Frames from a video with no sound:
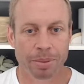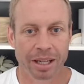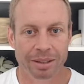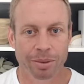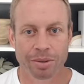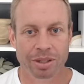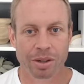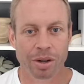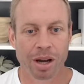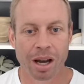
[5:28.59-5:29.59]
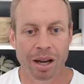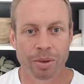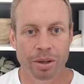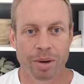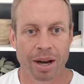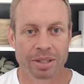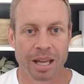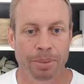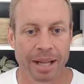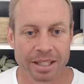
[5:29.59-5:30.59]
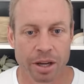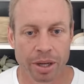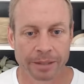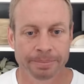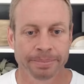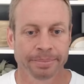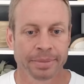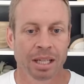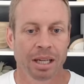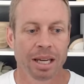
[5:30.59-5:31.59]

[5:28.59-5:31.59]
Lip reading: Like what was going on? Why was I plateauing? Yeah.